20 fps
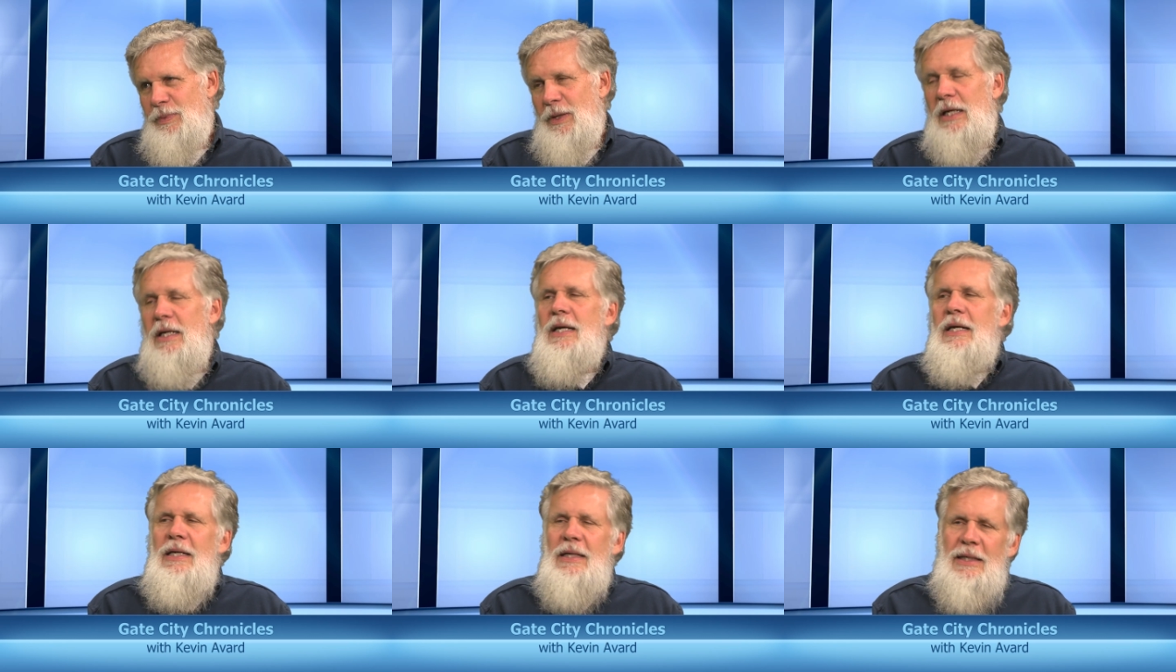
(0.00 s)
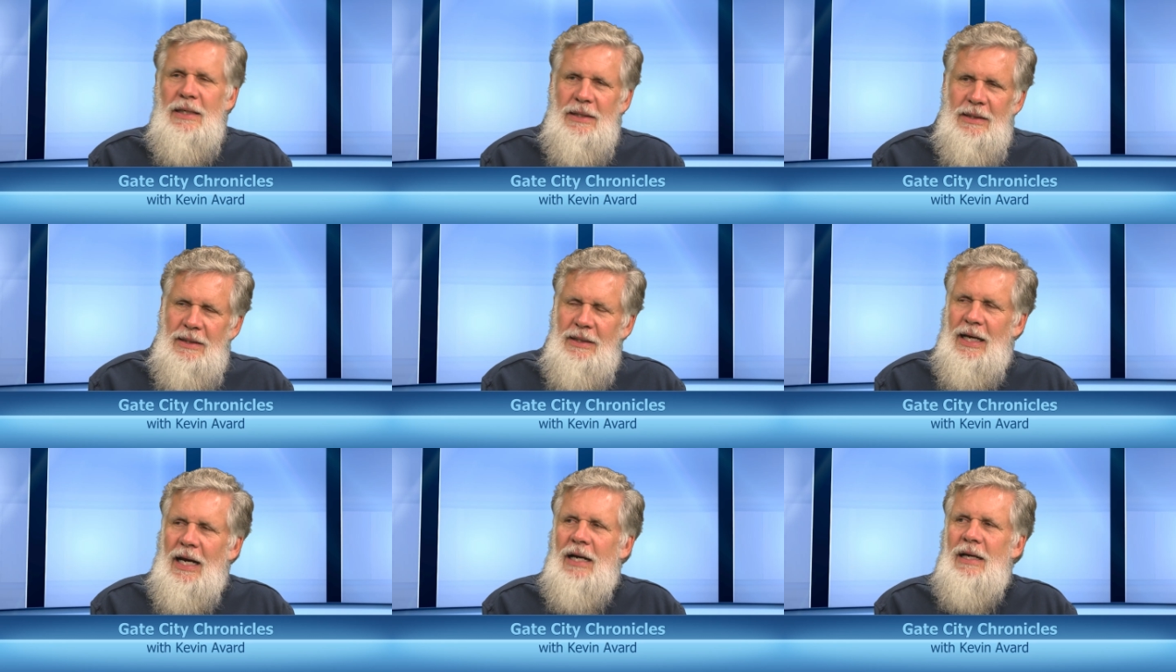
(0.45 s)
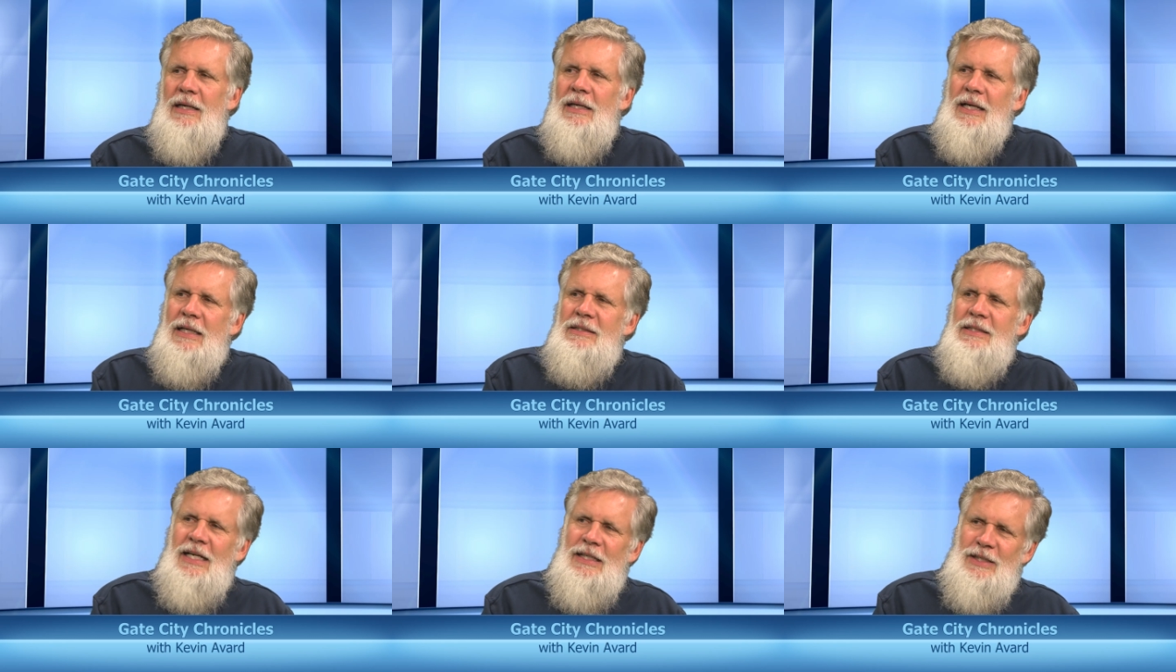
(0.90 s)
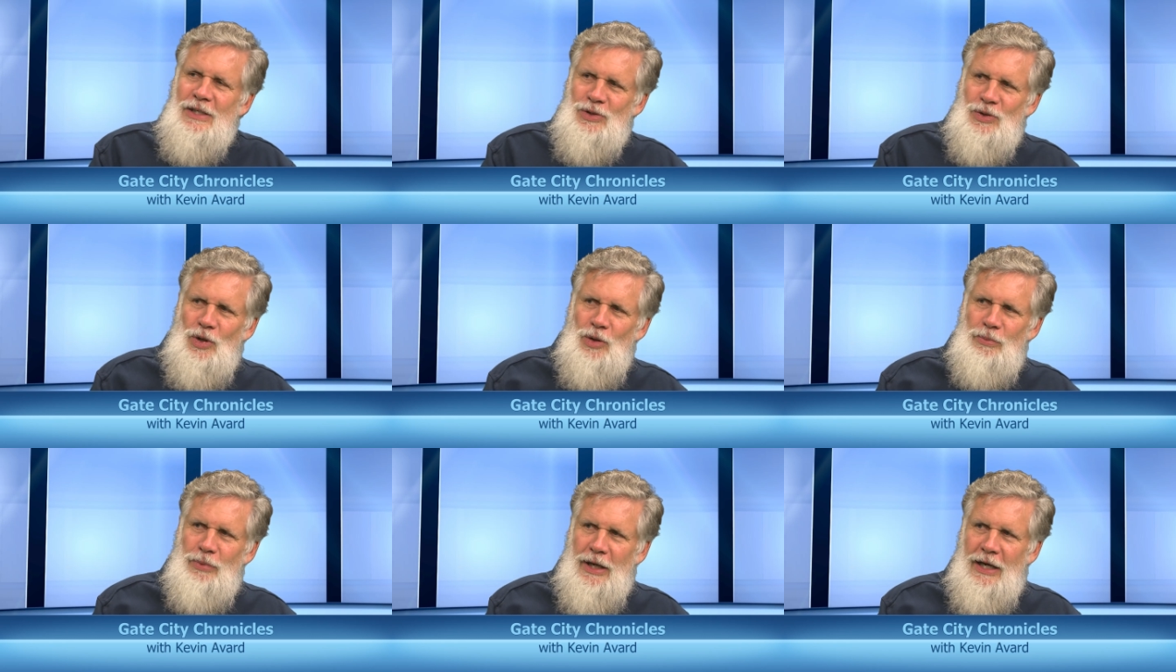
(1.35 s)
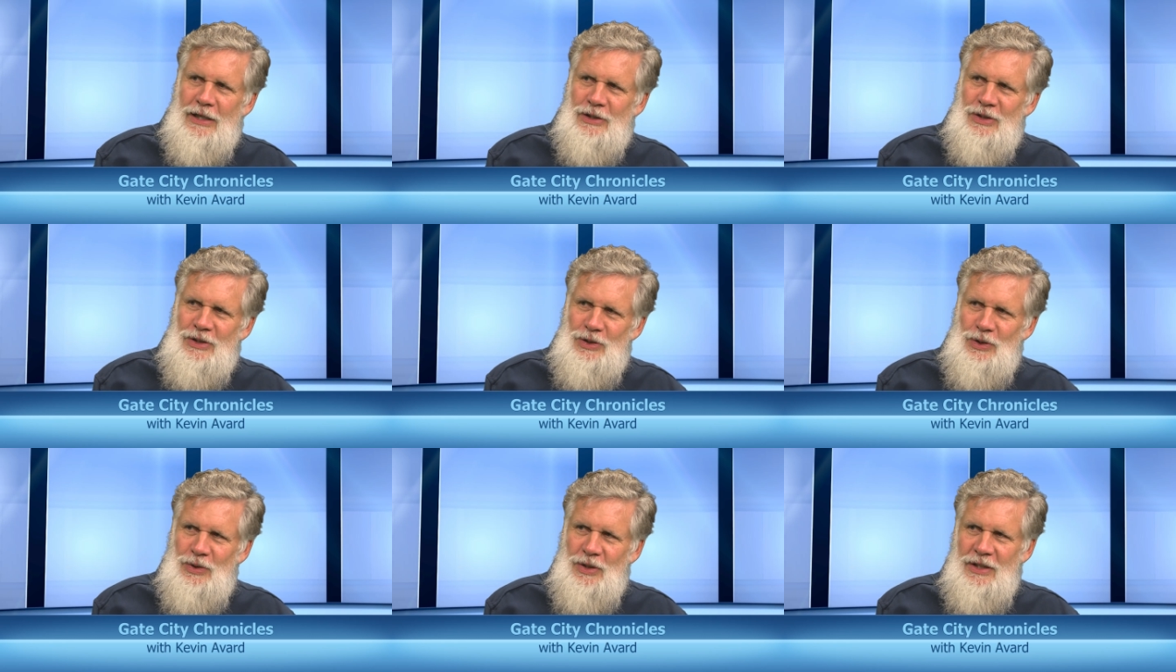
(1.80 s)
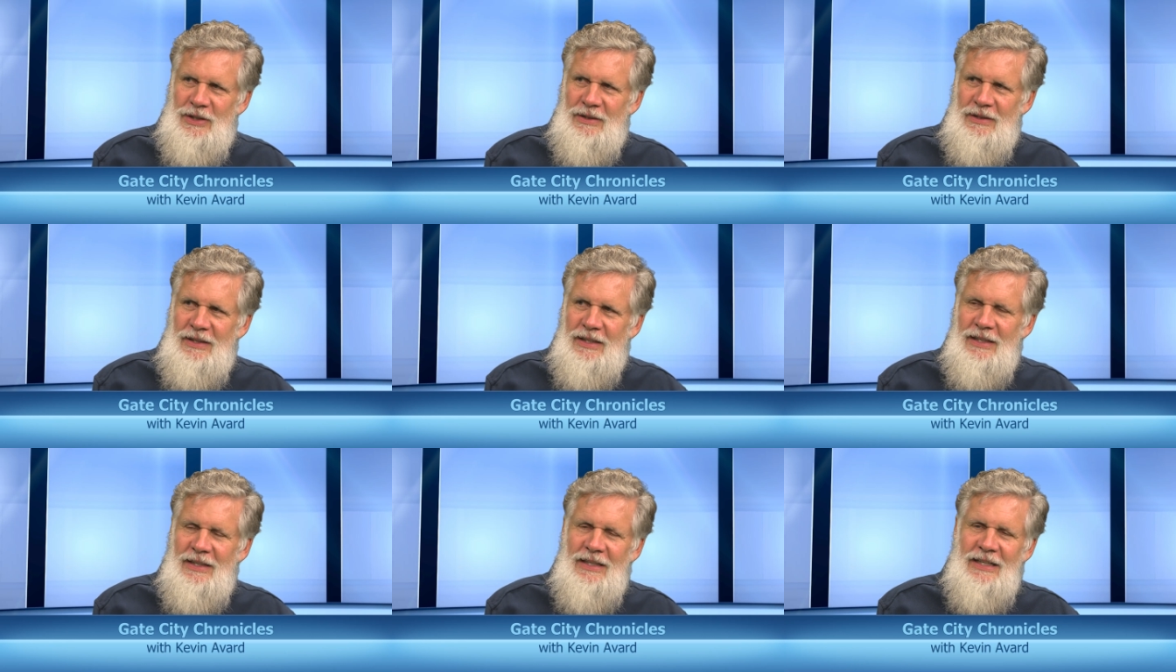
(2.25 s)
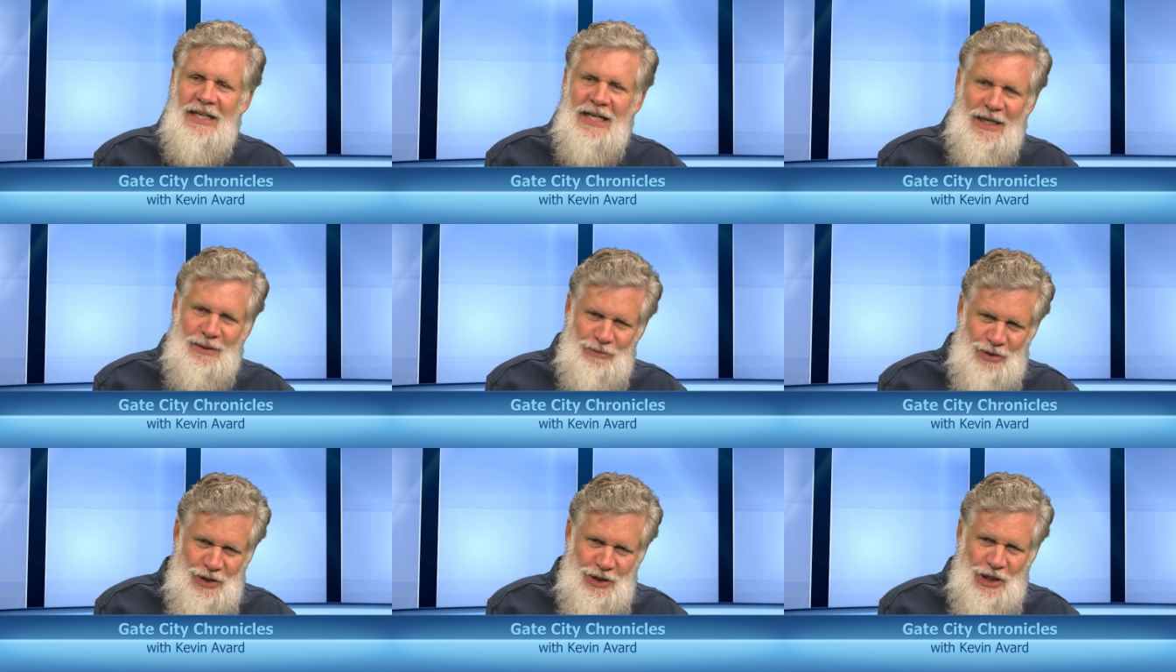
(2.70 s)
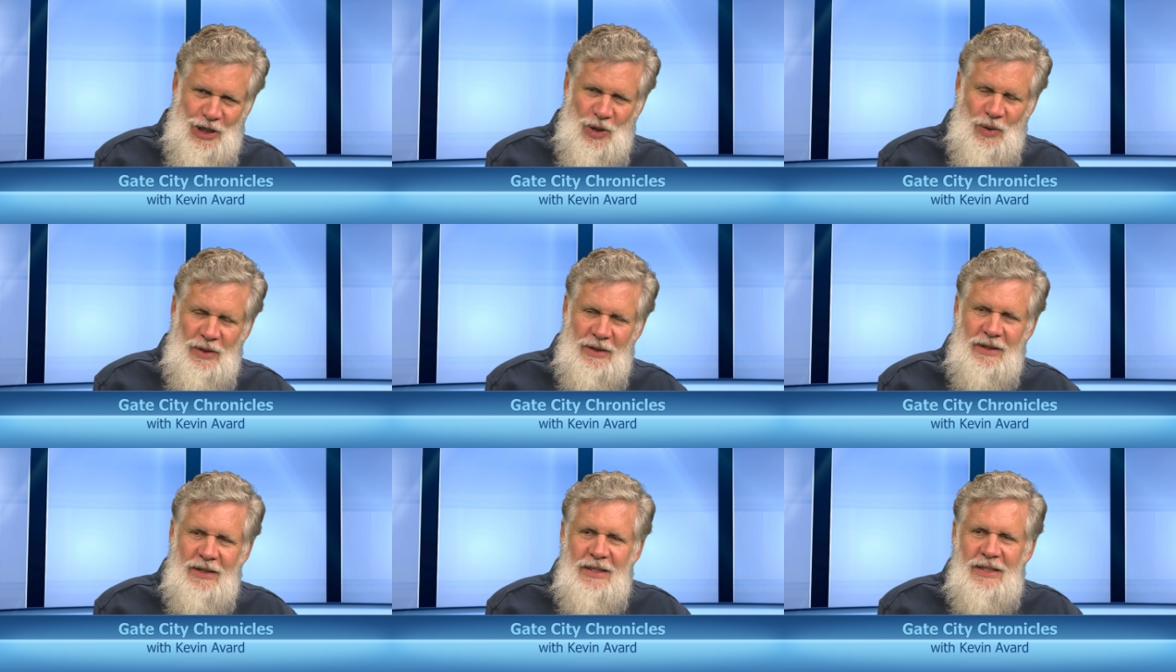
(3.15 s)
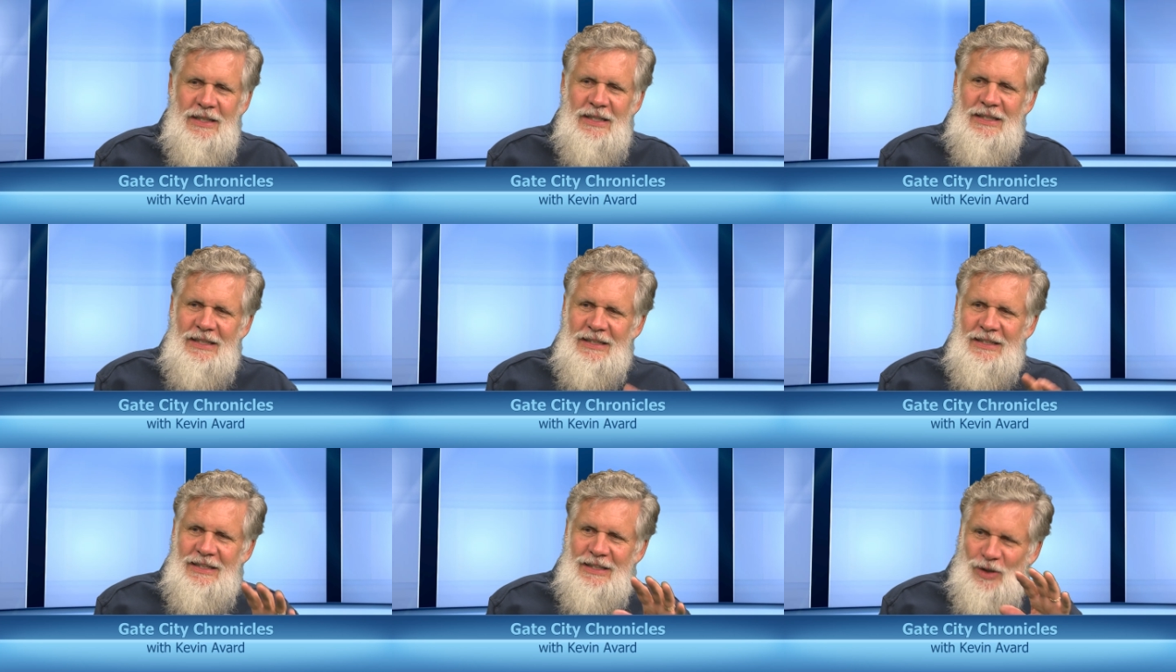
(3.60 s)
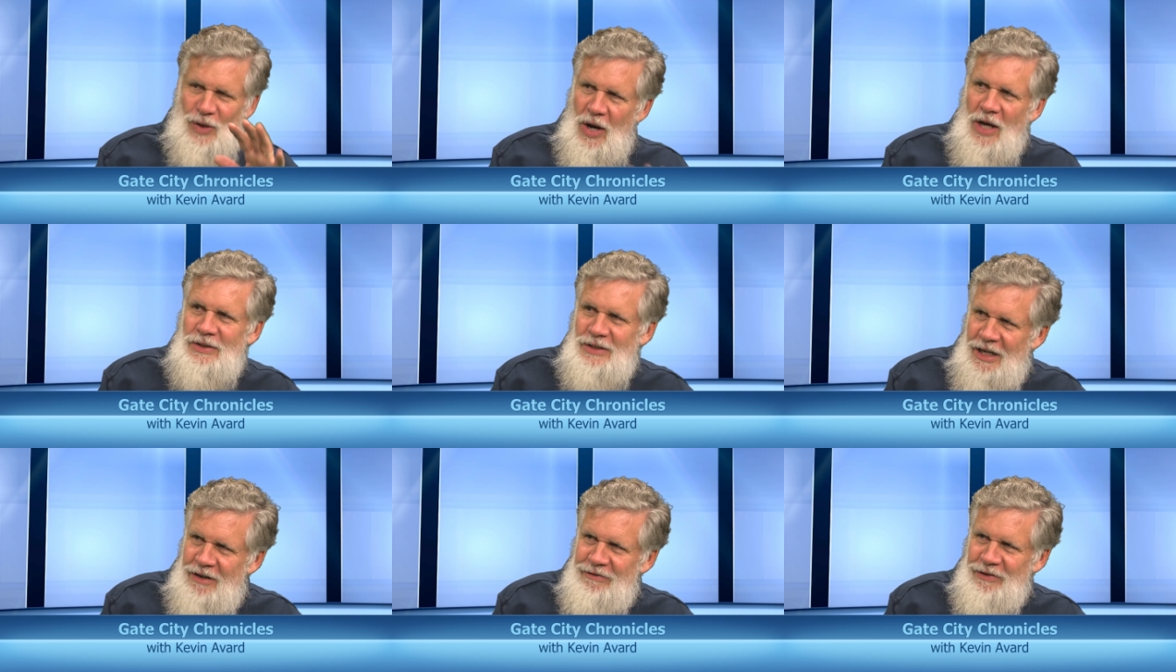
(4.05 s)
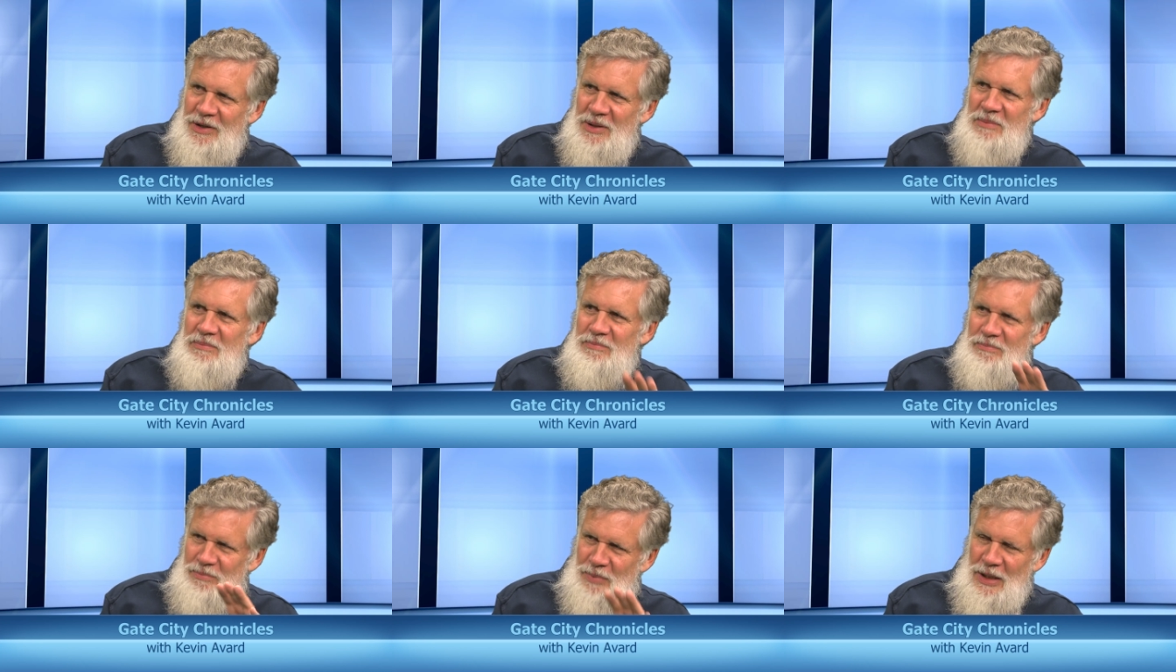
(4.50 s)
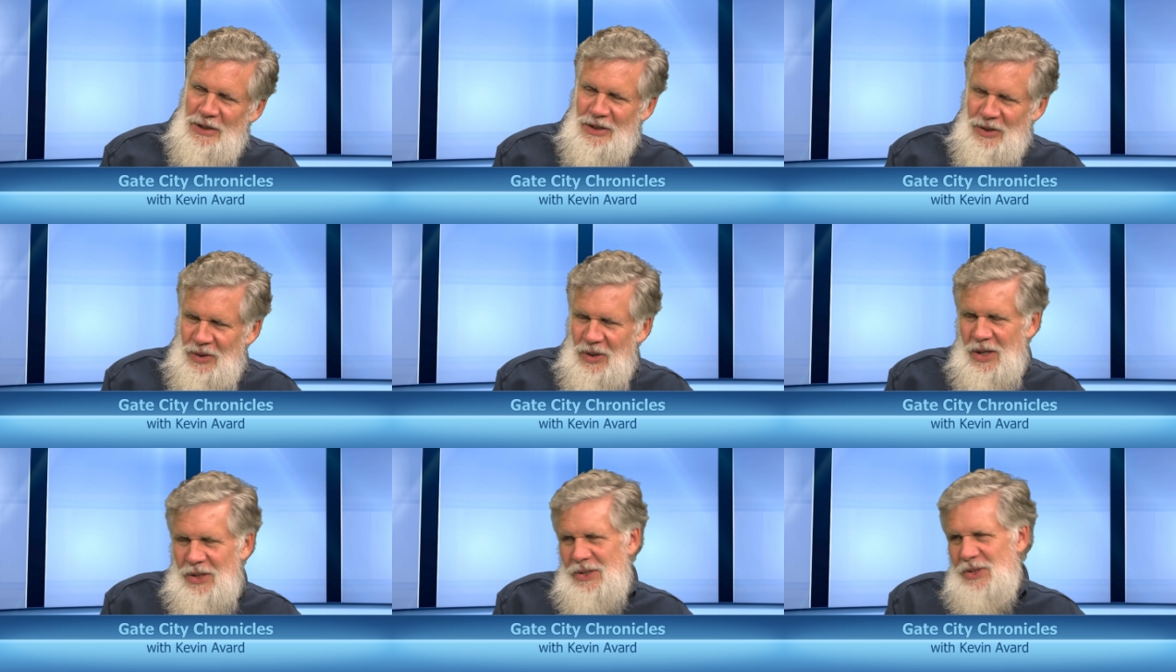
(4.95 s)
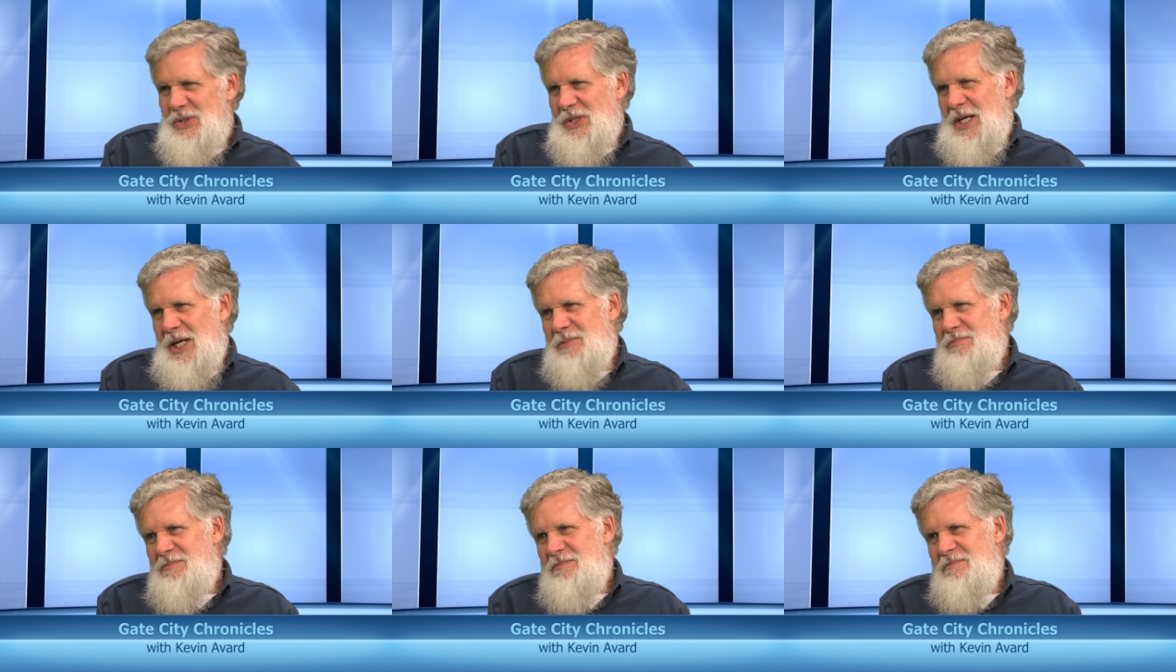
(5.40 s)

But yeah, you can take these old bikes and you can get them to go. And They're all different, but they're all the same.